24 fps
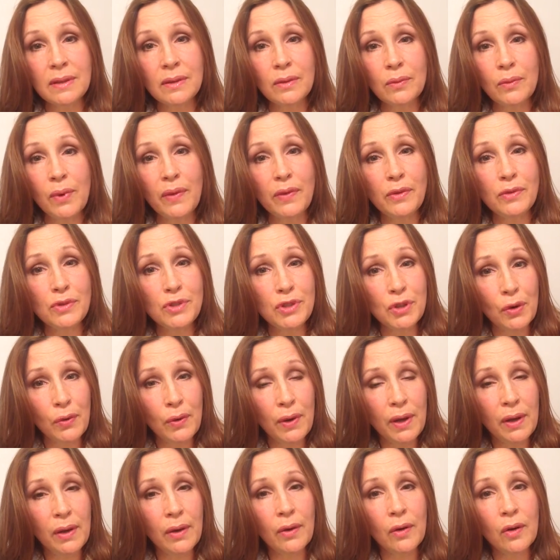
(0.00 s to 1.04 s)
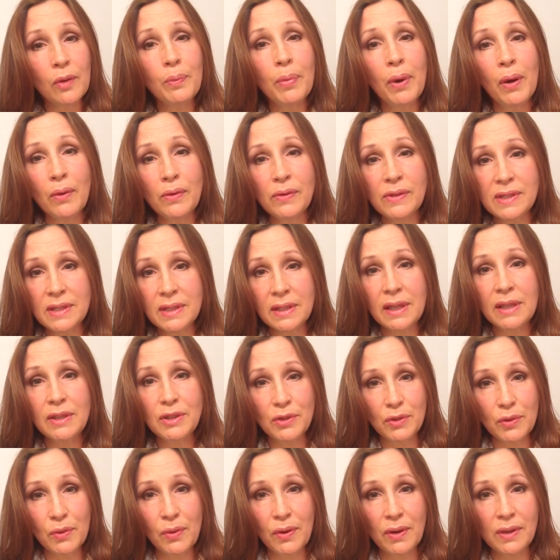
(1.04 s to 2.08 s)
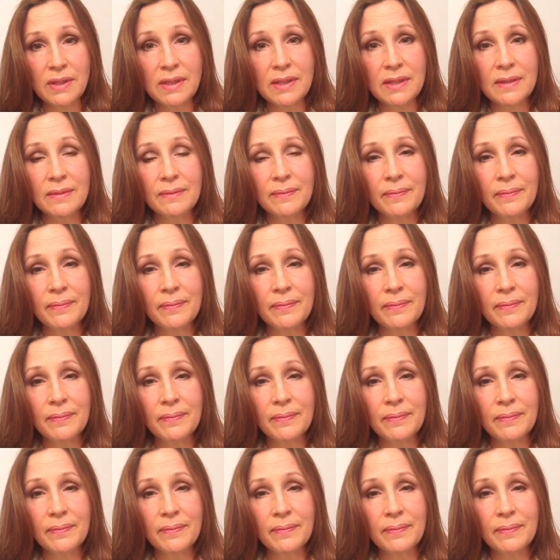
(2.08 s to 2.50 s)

whether during or post-intercourse,